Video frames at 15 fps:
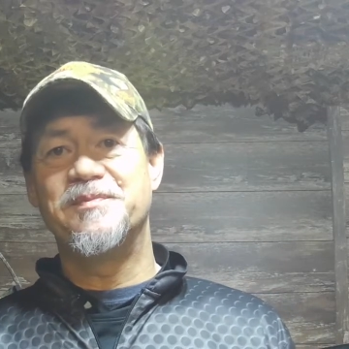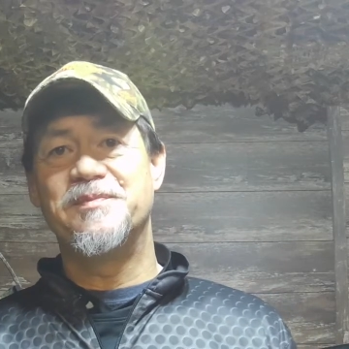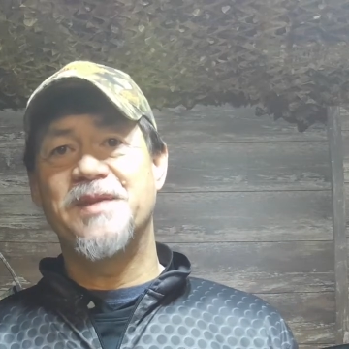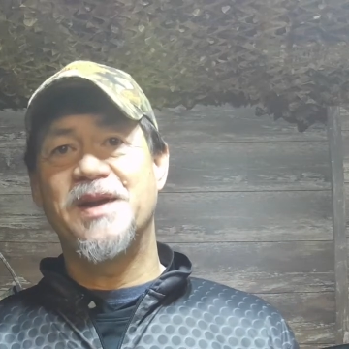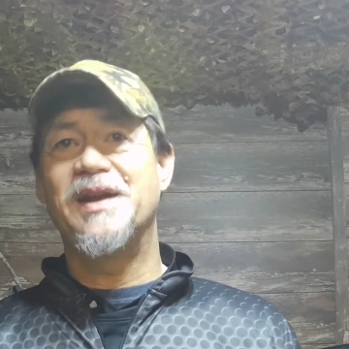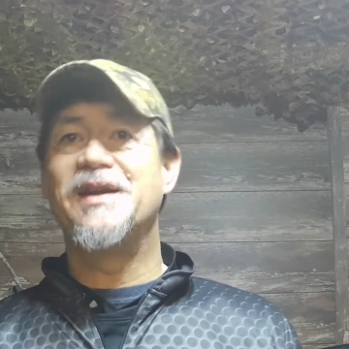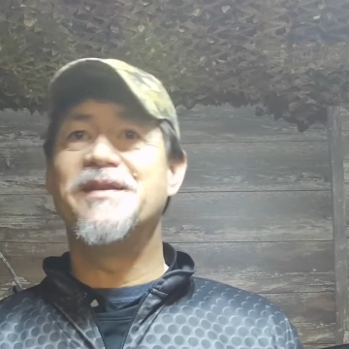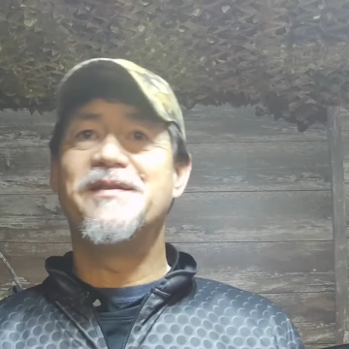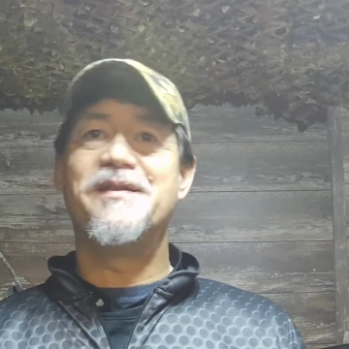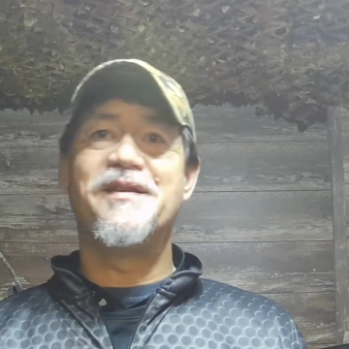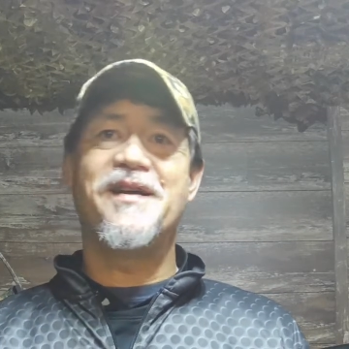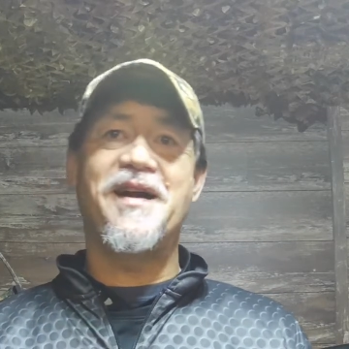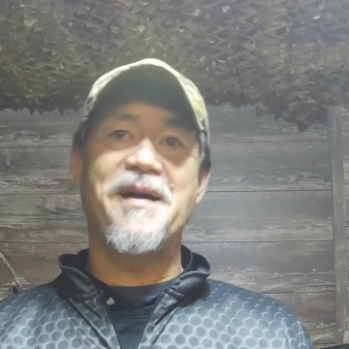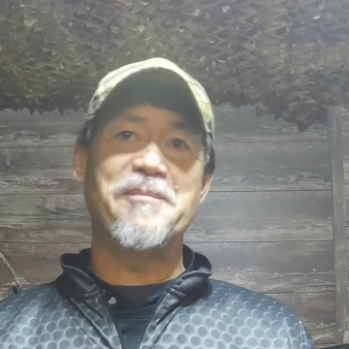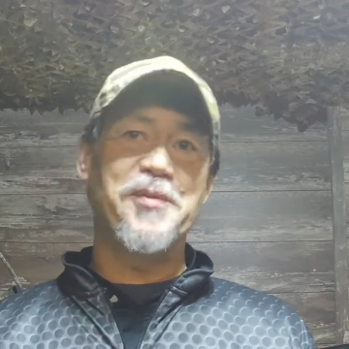And
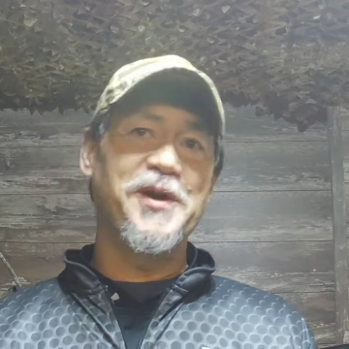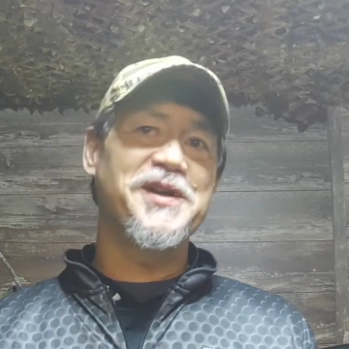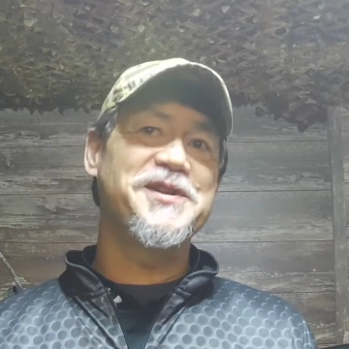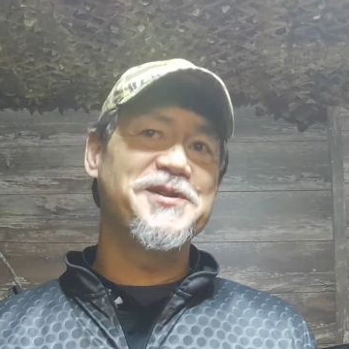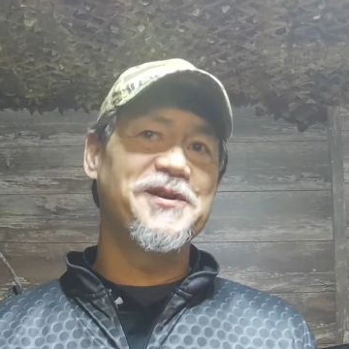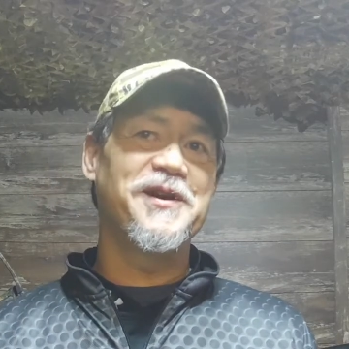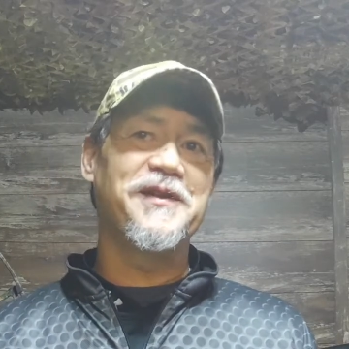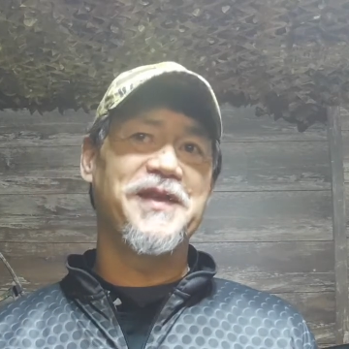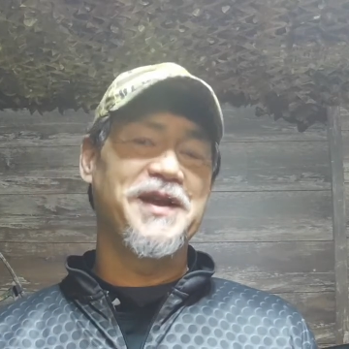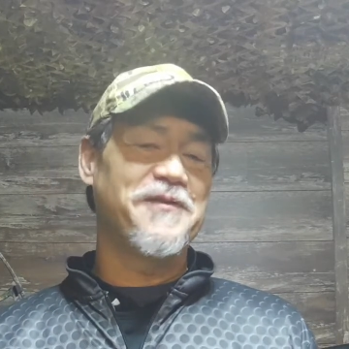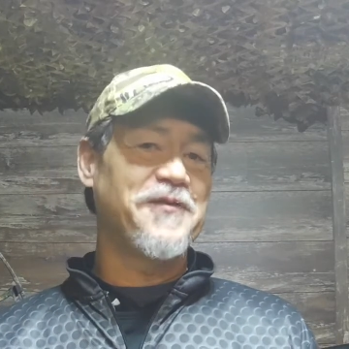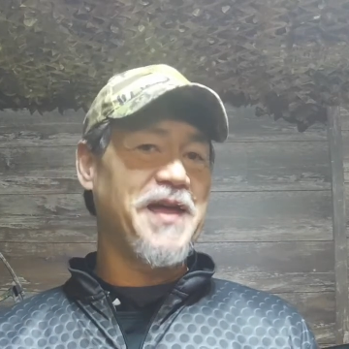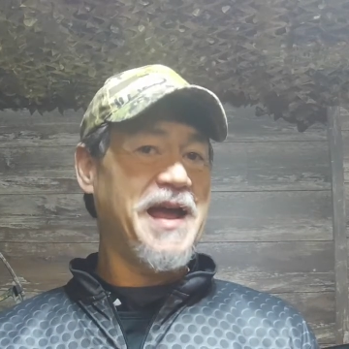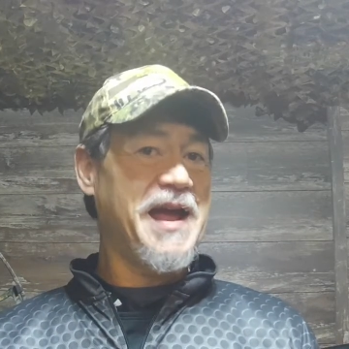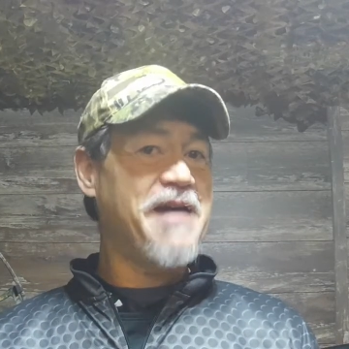I'm pretty sure that
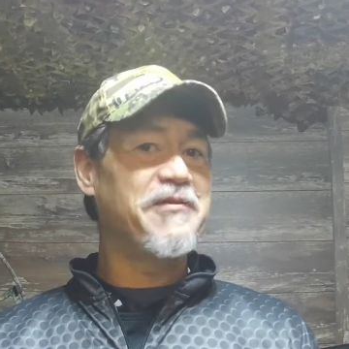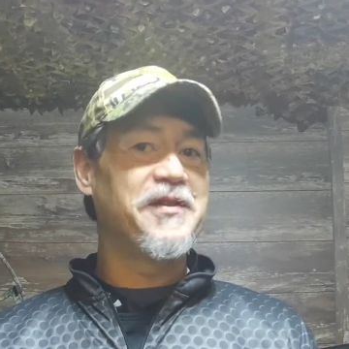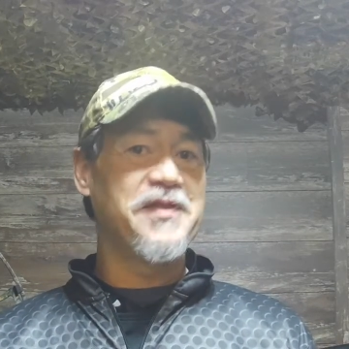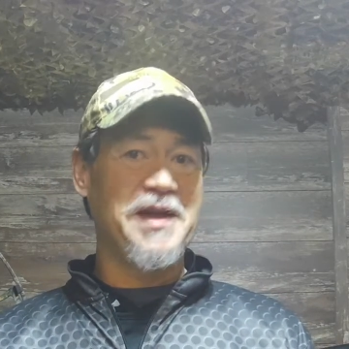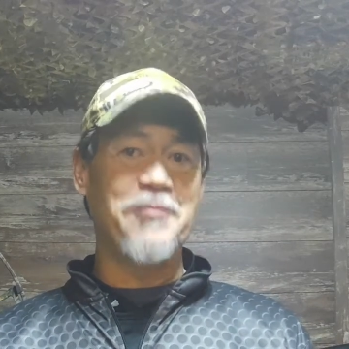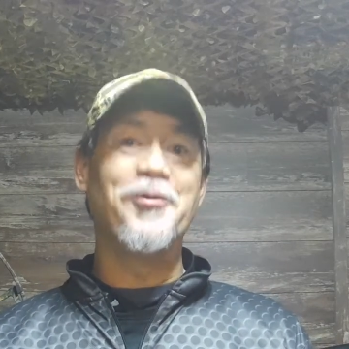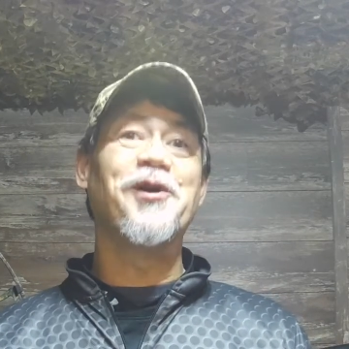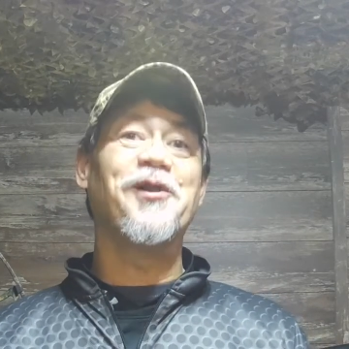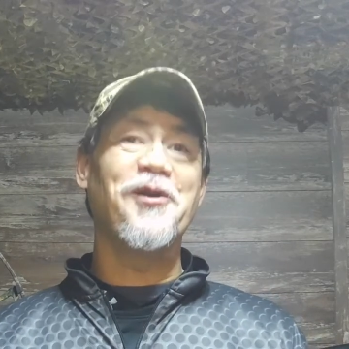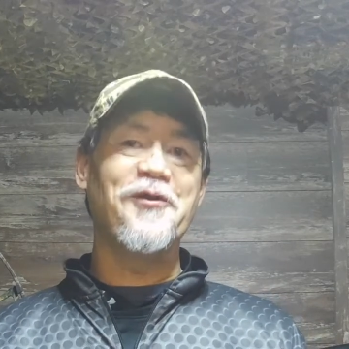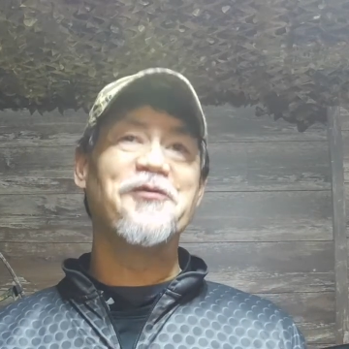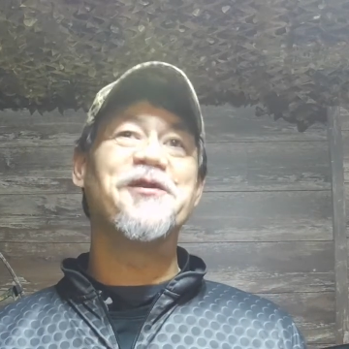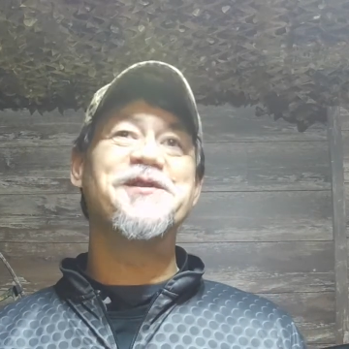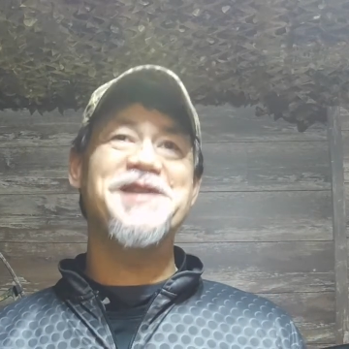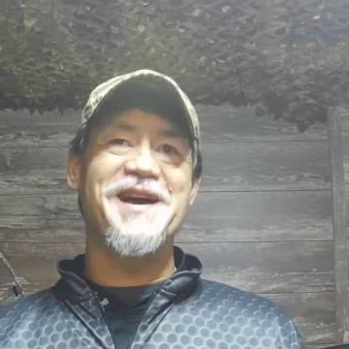if they haven't, they will
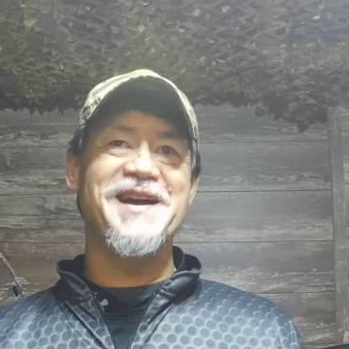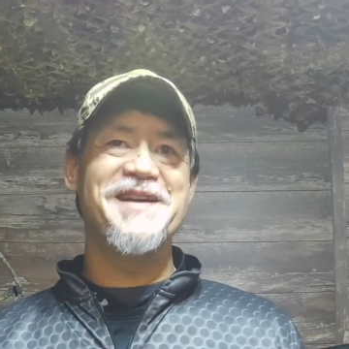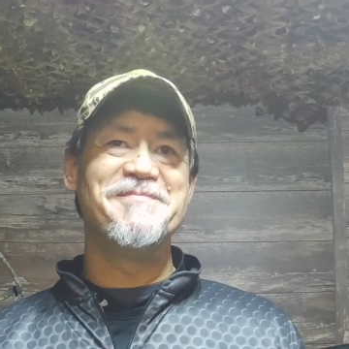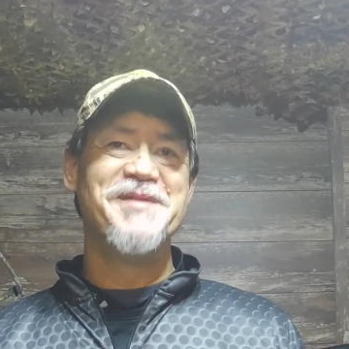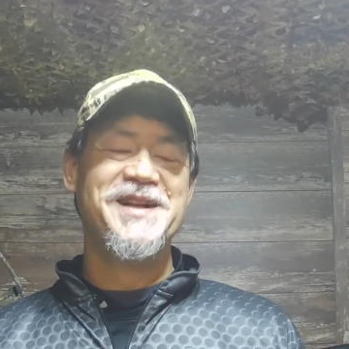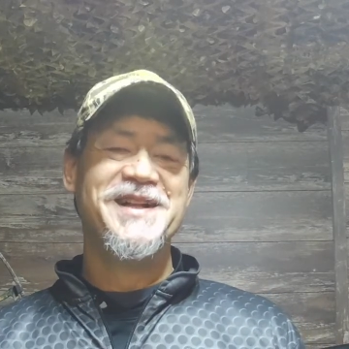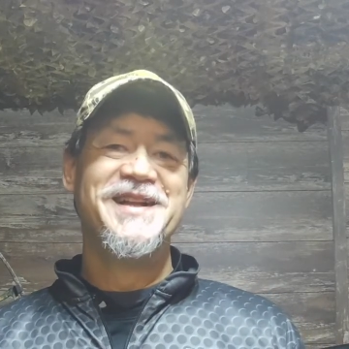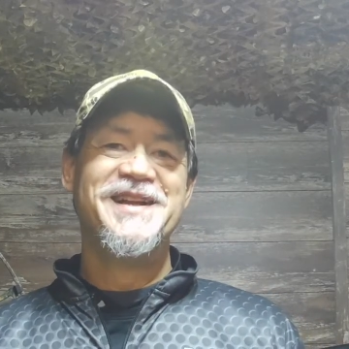over time.